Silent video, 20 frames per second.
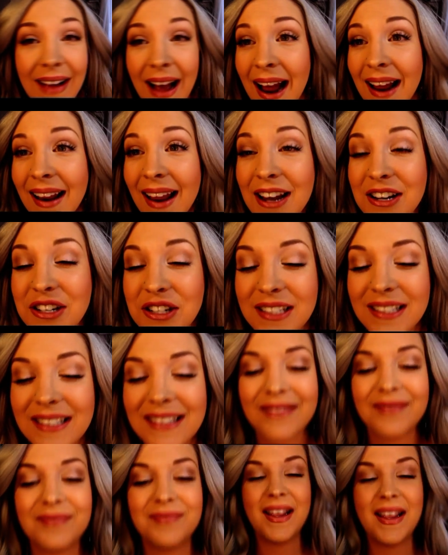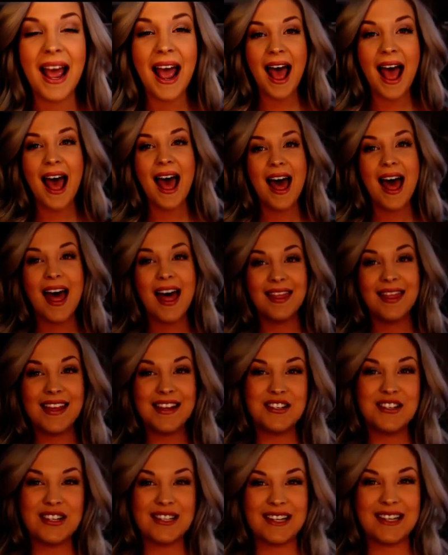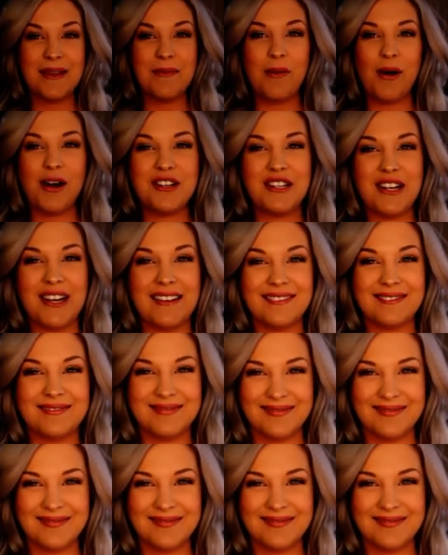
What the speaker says: eyelashes, then just keep watching.